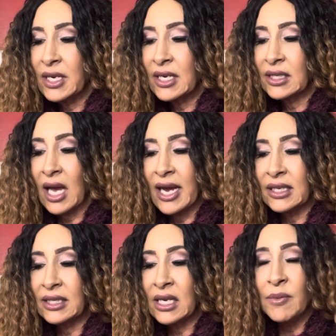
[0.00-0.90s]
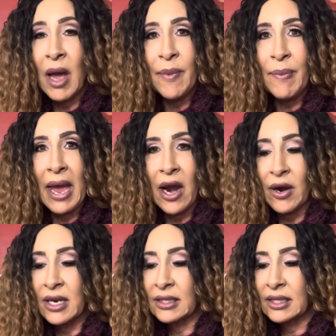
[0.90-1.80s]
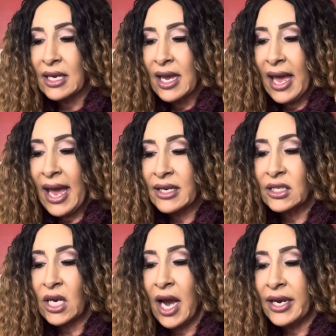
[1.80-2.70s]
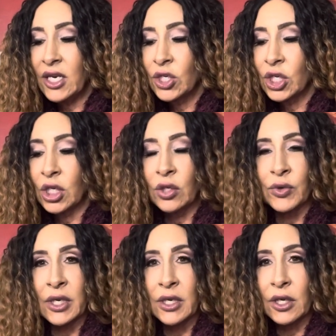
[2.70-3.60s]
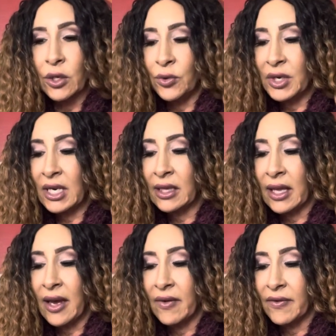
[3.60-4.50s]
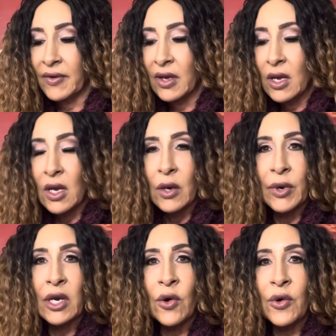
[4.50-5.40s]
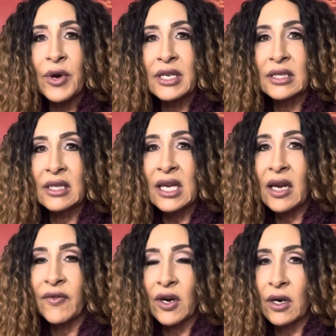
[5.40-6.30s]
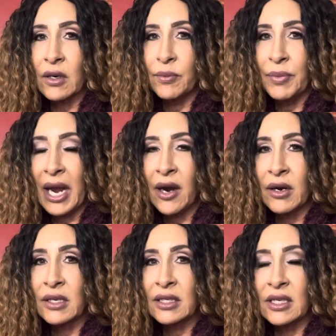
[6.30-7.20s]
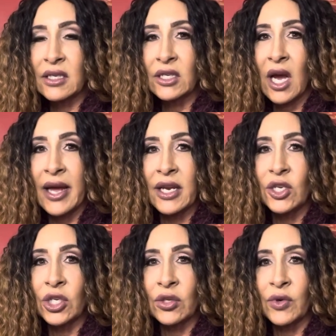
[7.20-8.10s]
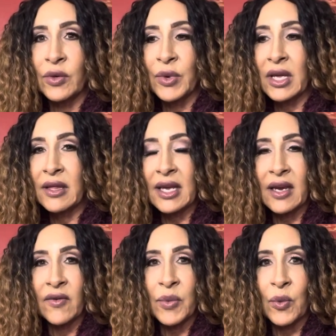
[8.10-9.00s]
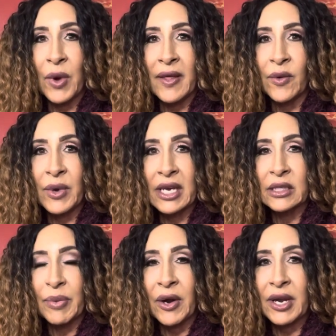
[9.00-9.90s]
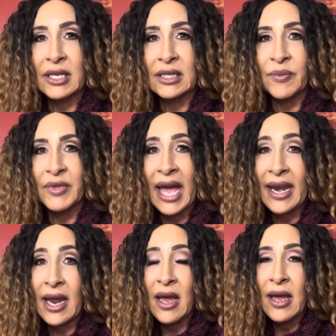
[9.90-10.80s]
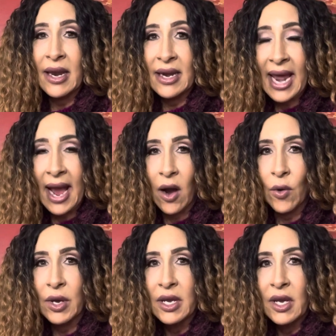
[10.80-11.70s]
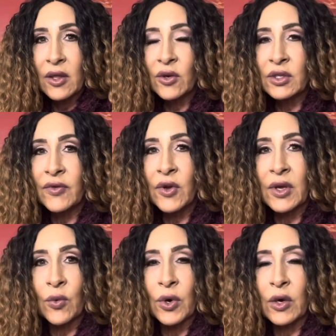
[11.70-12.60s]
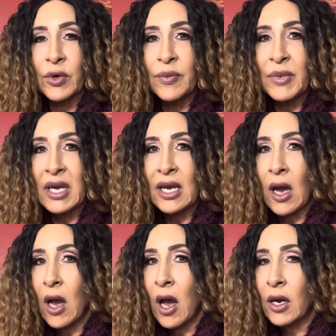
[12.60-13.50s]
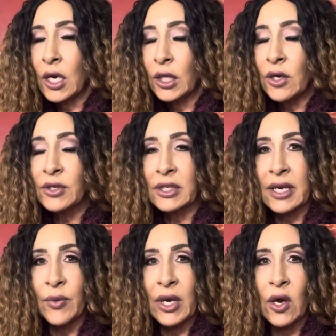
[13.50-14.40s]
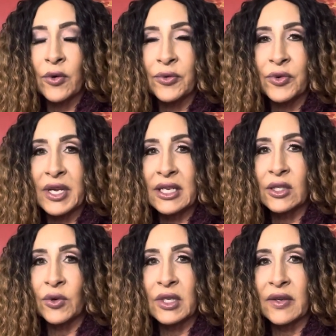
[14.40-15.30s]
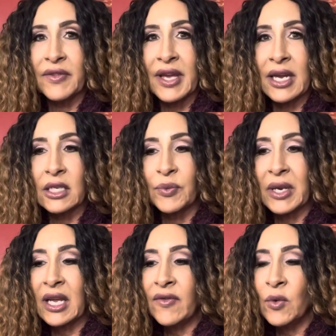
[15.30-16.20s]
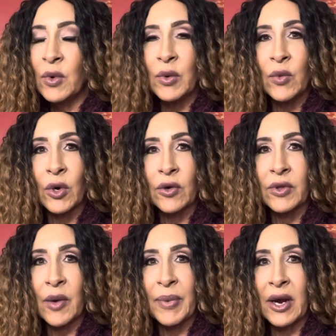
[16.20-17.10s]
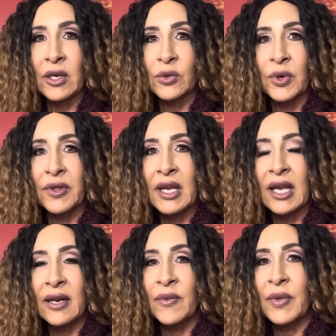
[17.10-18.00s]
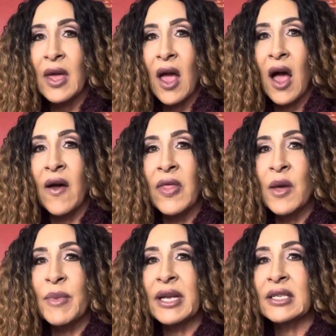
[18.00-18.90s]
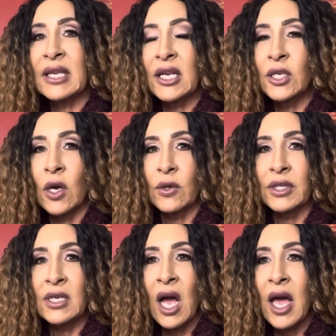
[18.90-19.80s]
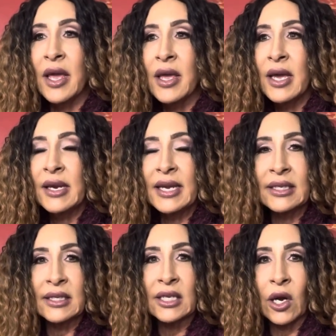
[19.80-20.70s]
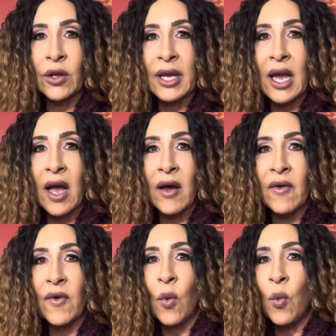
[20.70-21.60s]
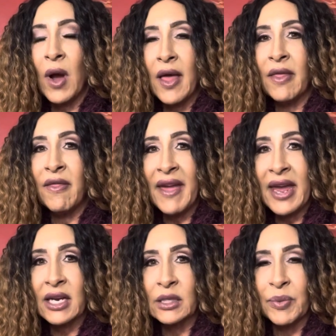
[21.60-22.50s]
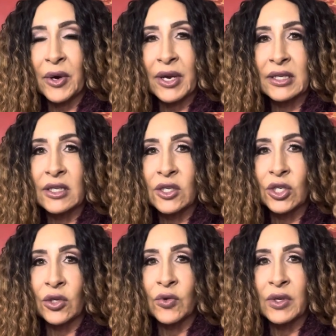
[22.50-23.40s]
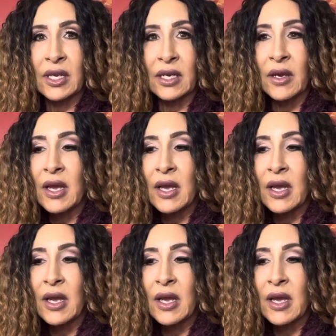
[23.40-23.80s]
is, I see my parents as tiny children who need love. We don't always think of our parents as tiny children. We think of them the way that we experience them. Then, now, those of you that work with me closely, we go through these sorts of things. But even when we work with our parents, we're thinking of them as the adults, not necessarily of what they experience as children that